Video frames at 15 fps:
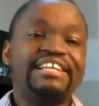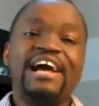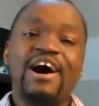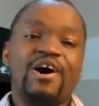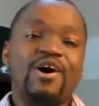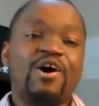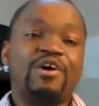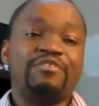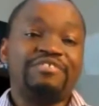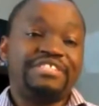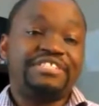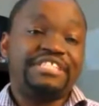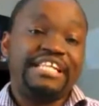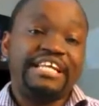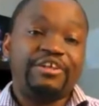Now, obviously,
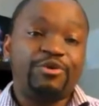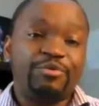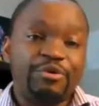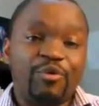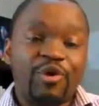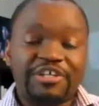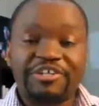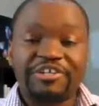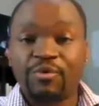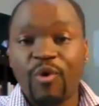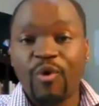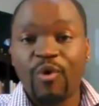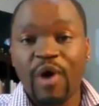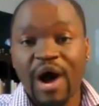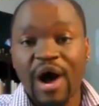you'll be wondering
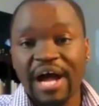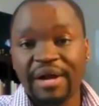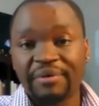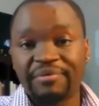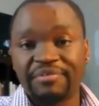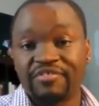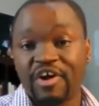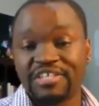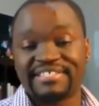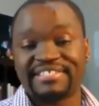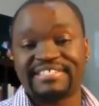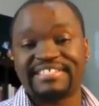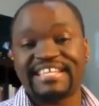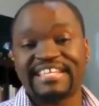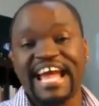why we've got
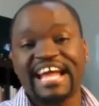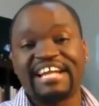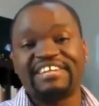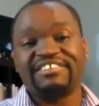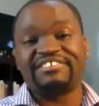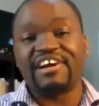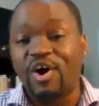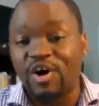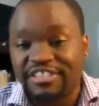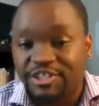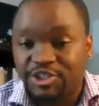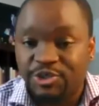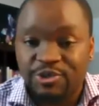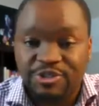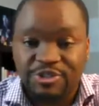Sandra on the
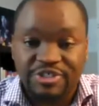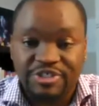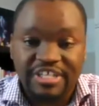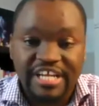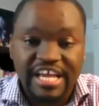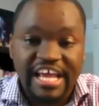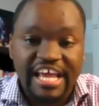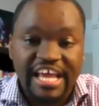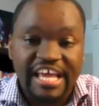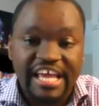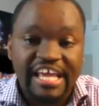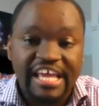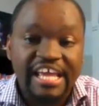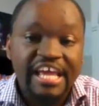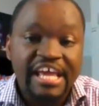show today.
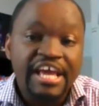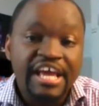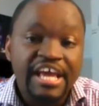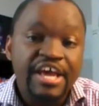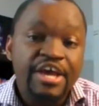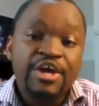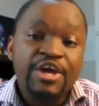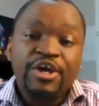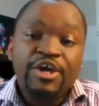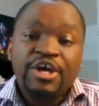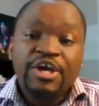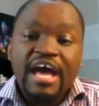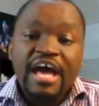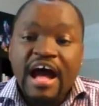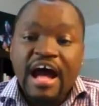Um, we're always
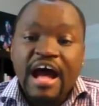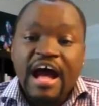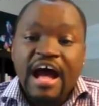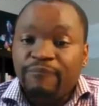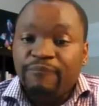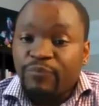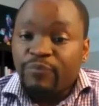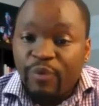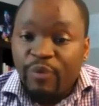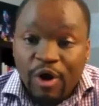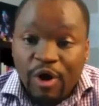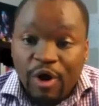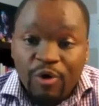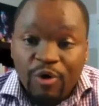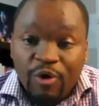bringing in
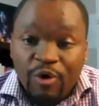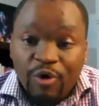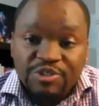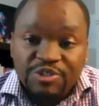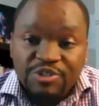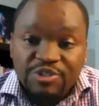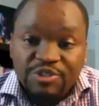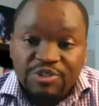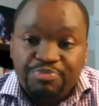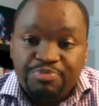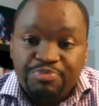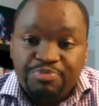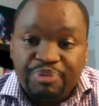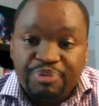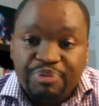experts in their own
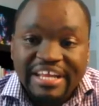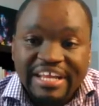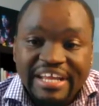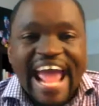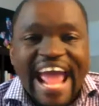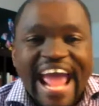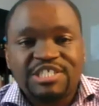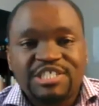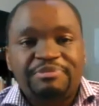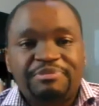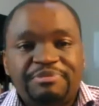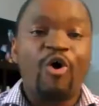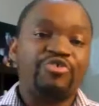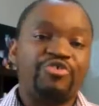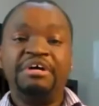realm so
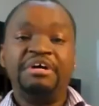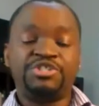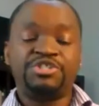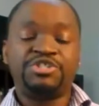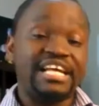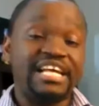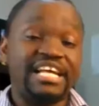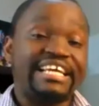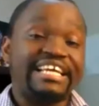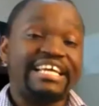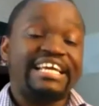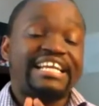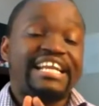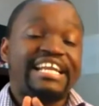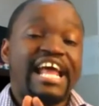that they can help us
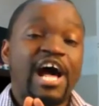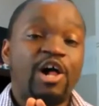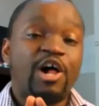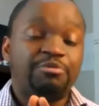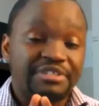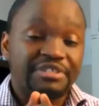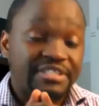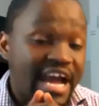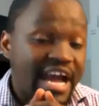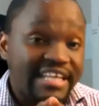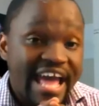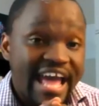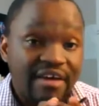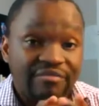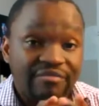either have a
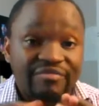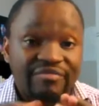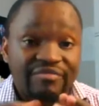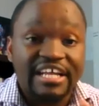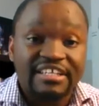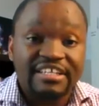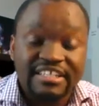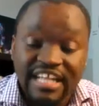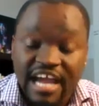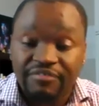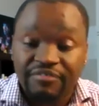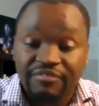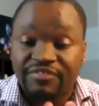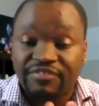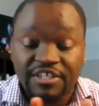life that's of a
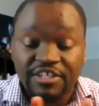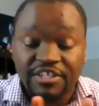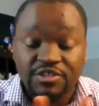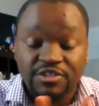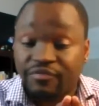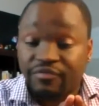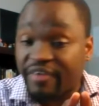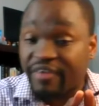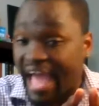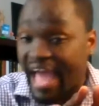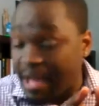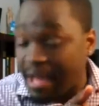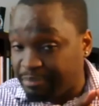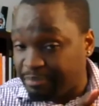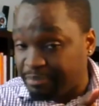happier existence
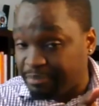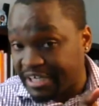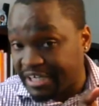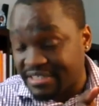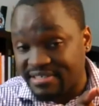or a